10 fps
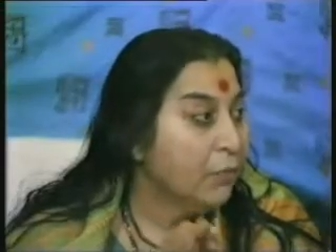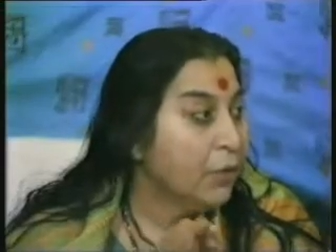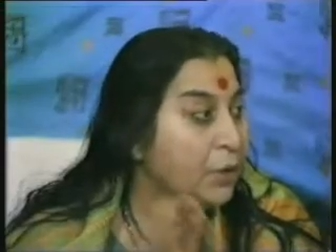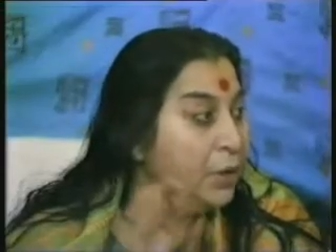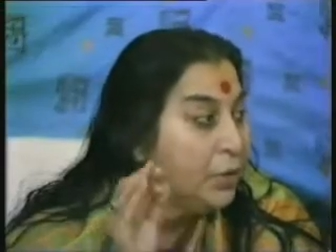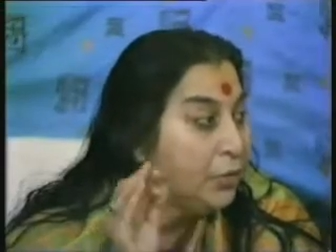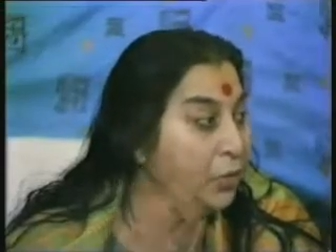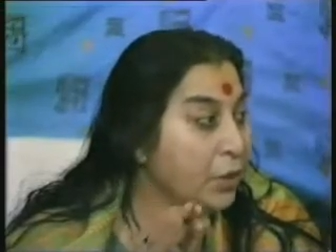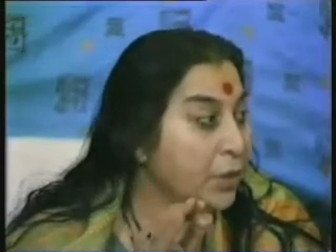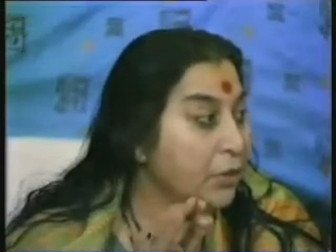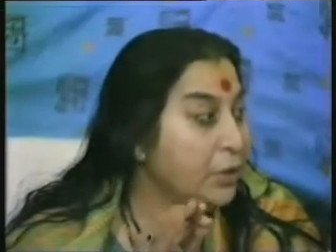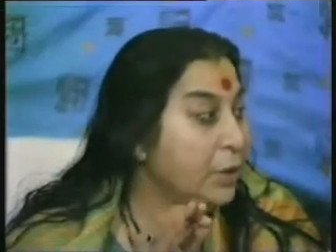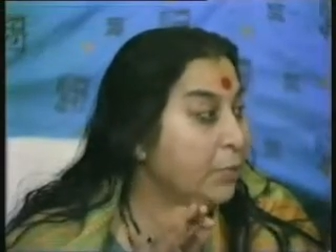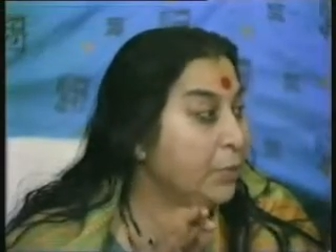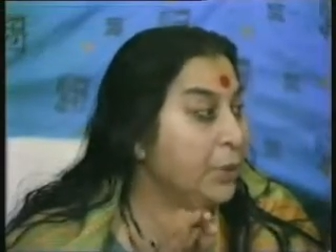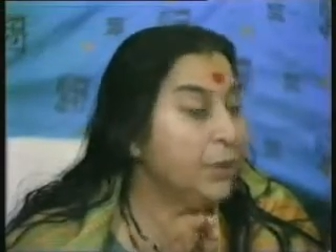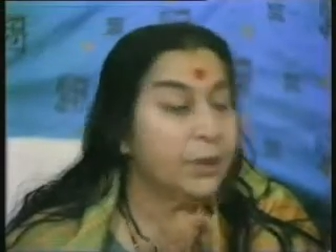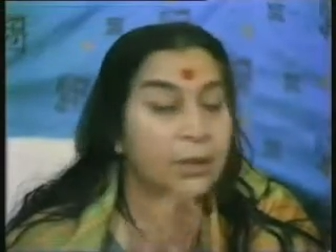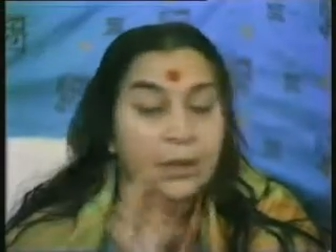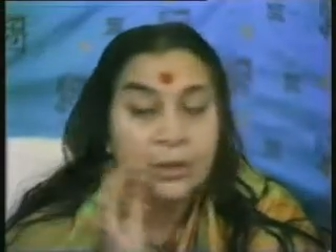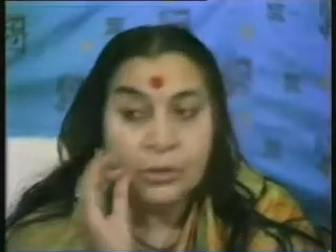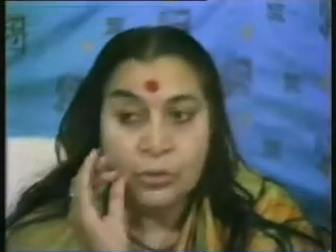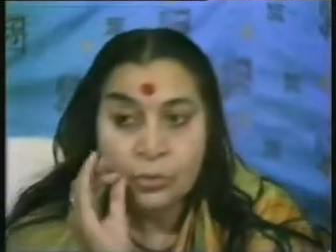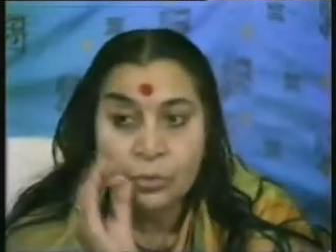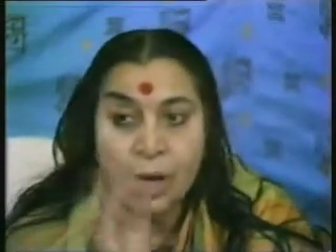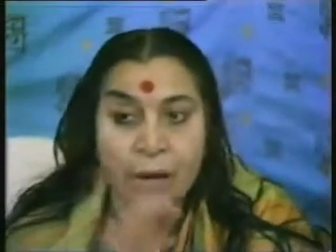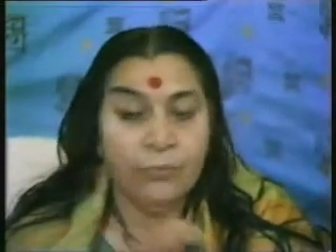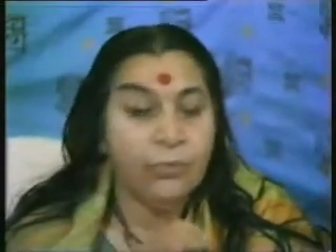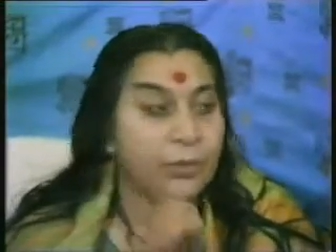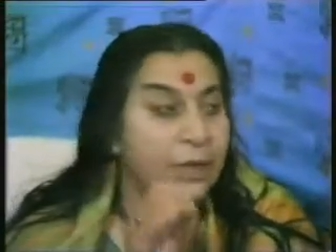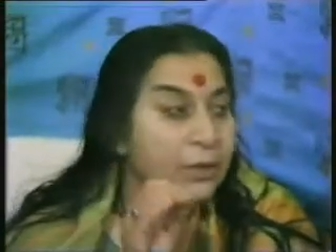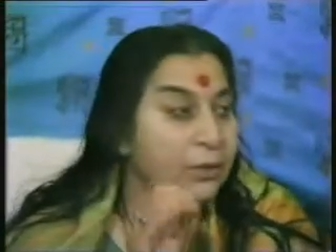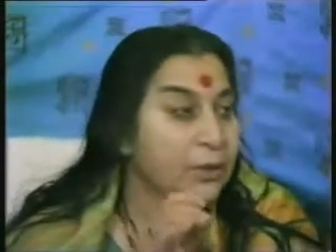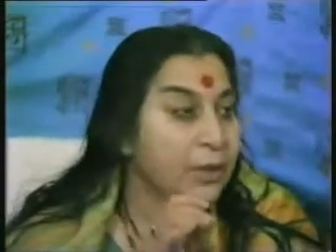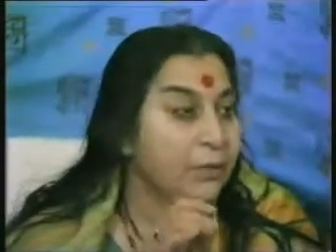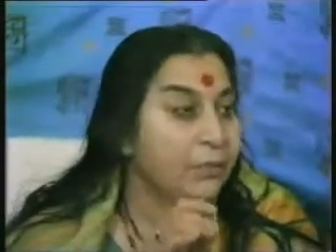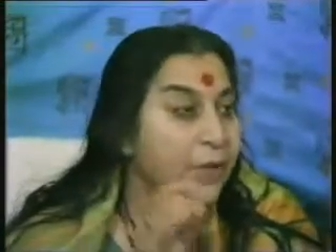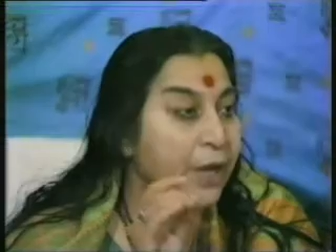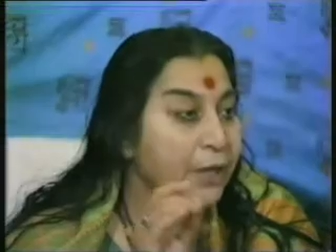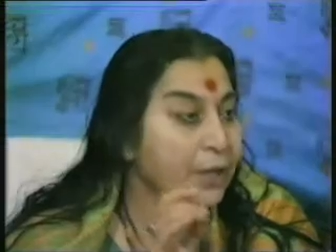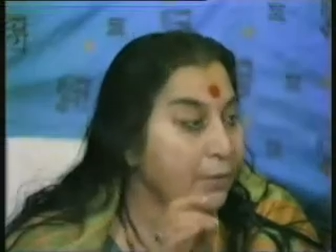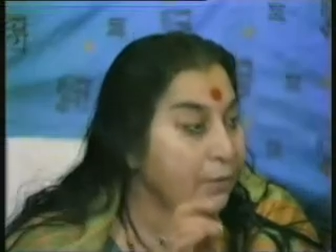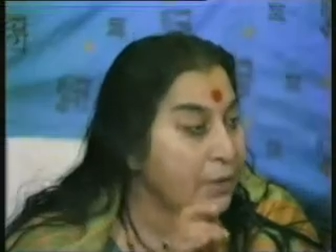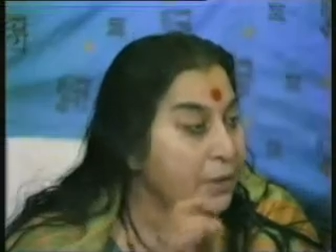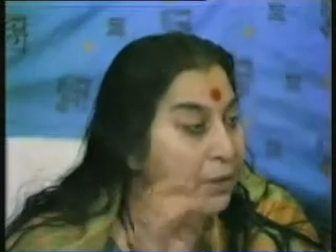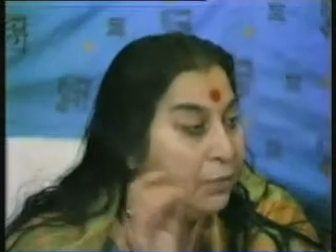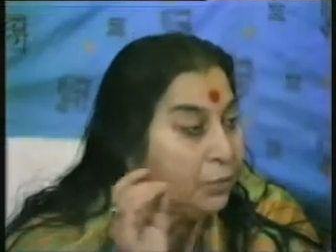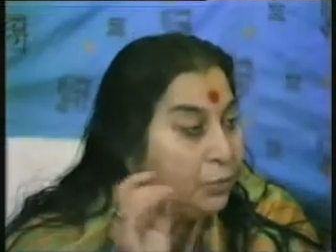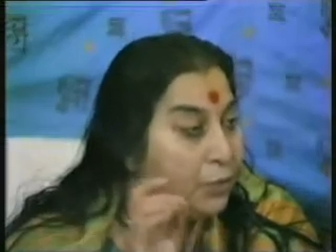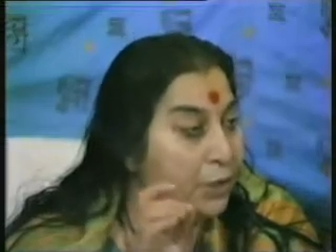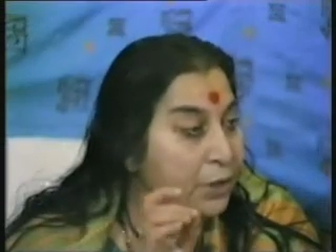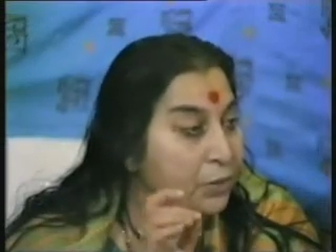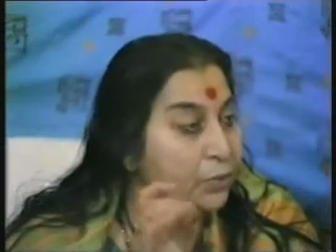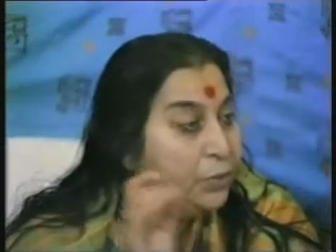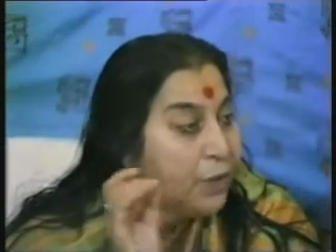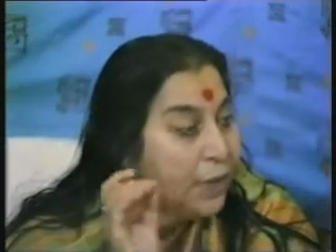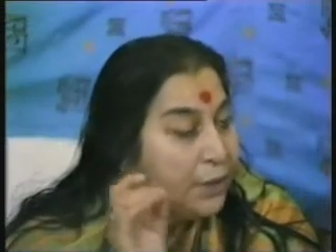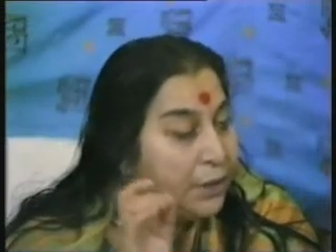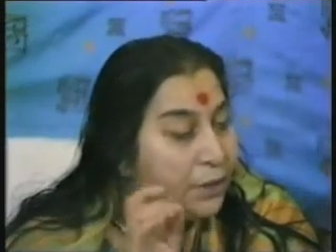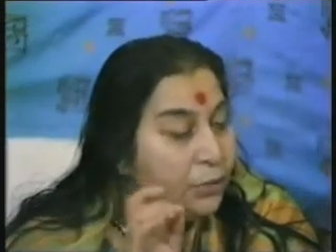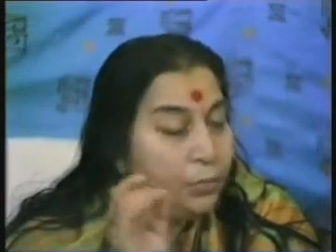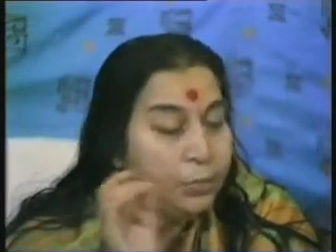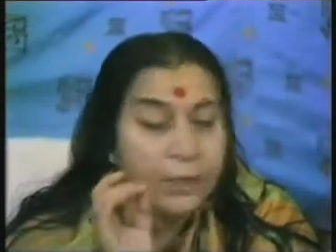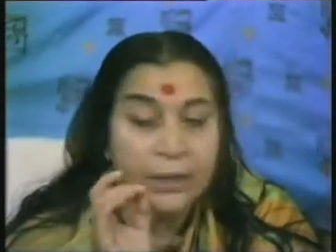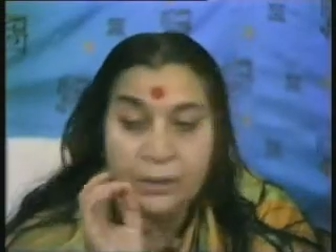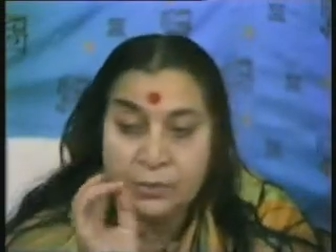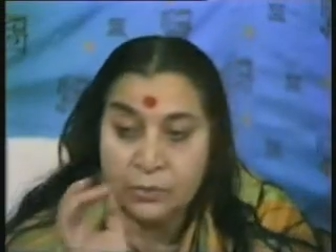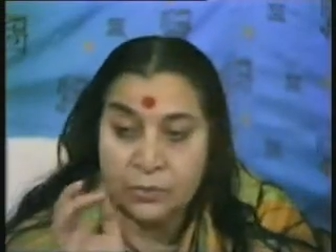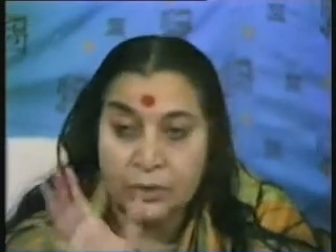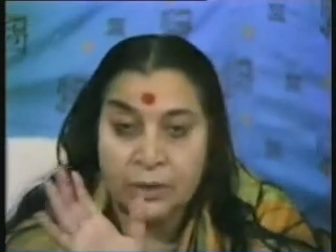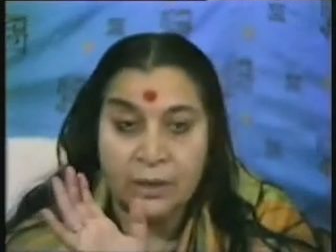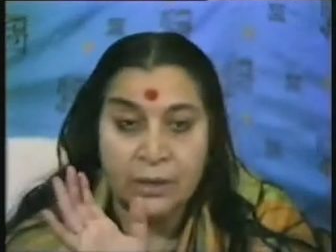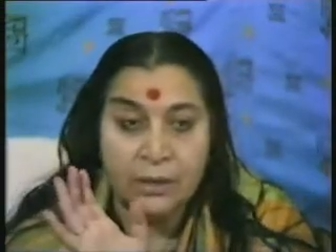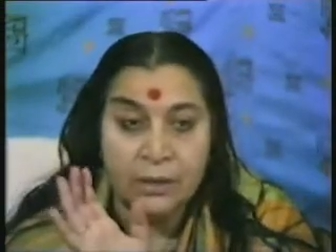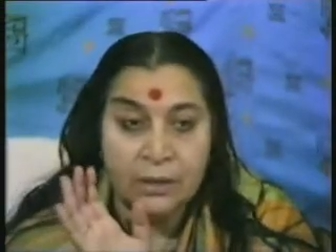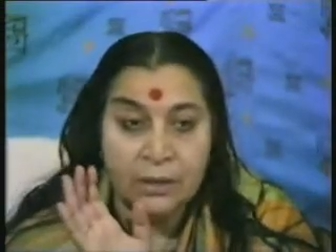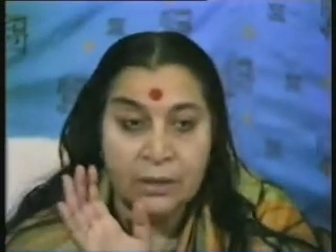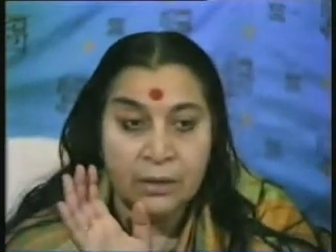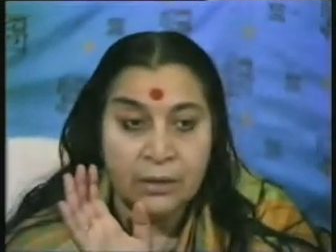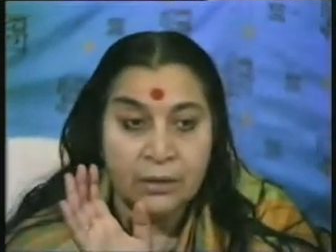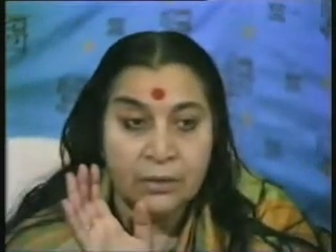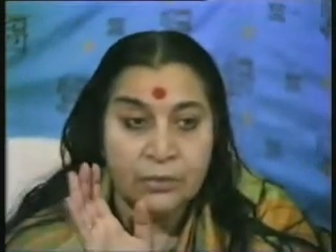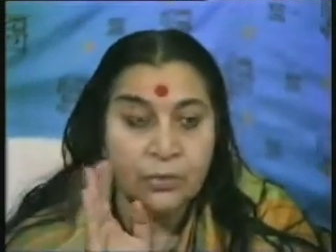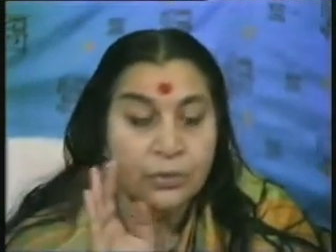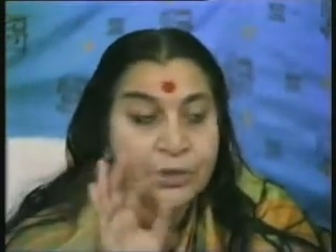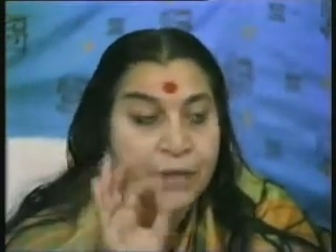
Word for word: For controlling your temper, you have to tell yourself, Ya Devi Sarvabhuteshu Shanti Rupena Samsthita. So